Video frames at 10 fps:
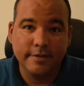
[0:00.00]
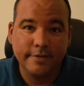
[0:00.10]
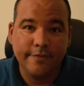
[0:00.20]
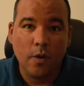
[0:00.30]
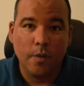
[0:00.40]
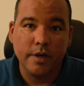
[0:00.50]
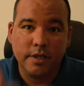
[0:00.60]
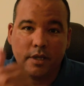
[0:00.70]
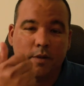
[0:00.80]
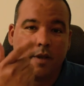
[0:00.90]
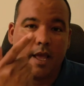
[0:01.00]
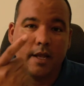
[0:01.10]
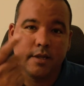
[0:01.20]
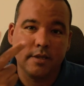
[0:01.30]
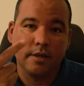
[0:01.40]
Forwards, you
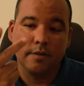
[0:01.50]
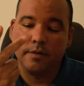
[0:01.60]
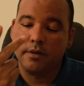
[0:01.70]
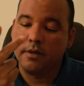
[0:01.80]
can do